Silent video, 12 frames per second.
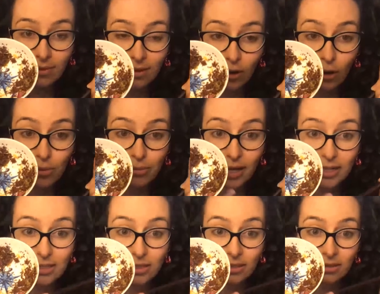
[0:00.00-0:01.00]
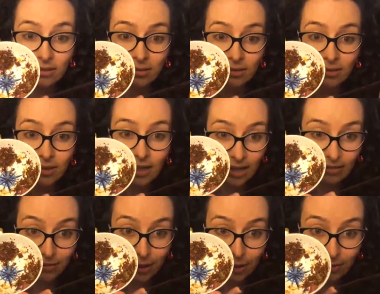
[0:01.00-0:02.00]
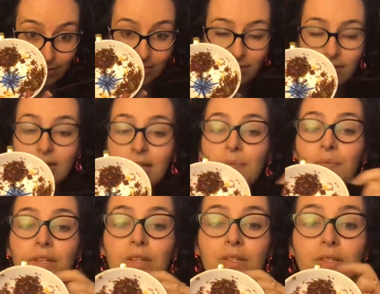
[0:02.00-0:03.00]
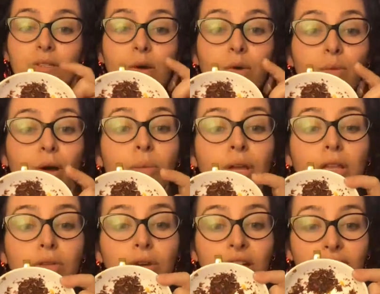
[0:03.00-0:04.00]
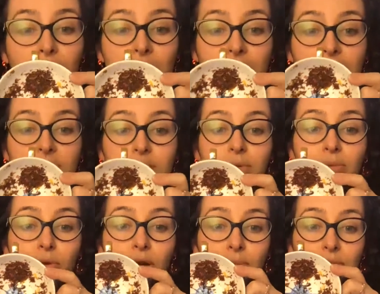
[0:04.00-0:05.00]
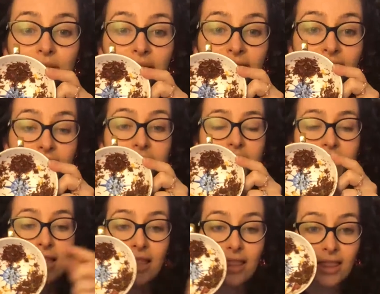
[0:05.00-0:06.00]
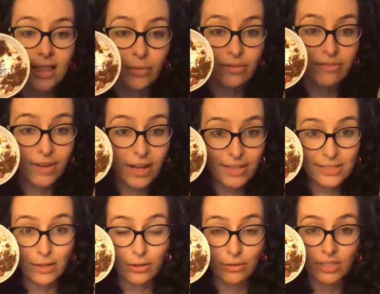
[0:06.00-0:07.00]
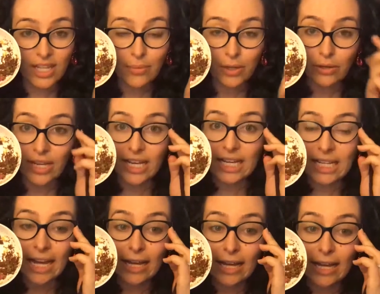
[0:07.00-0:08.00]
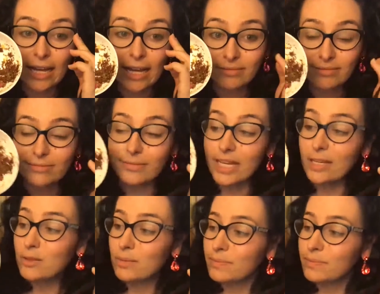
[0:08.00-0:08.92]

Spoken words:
Open mind and have fun. So when we're looking at pictures, we want to pretend that we're 5 years old and we're looking at clouds. Yes?